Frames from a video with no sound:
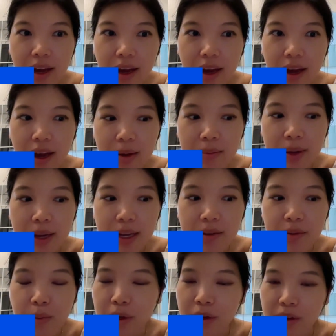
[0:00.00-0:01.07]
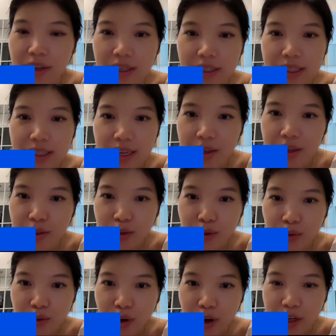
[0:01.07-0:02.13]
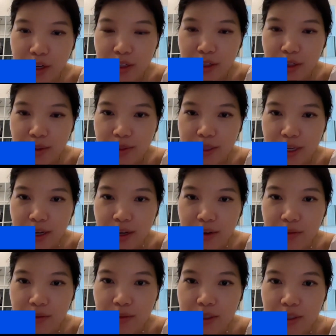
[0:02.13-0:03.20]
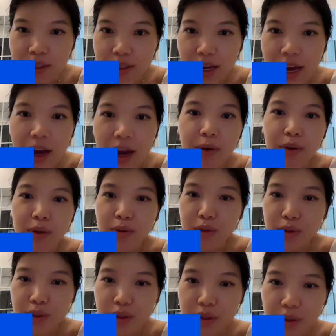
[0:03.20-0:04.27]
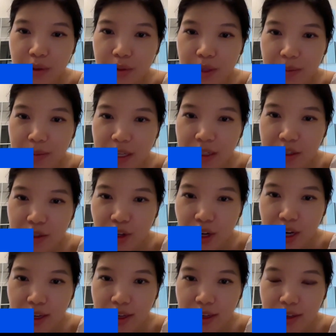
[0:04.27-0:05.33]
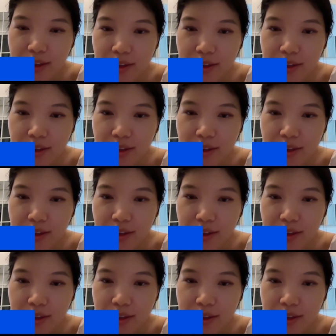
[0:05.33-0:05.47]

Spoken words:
And what are they seeing so far in terms of how users are using messaging?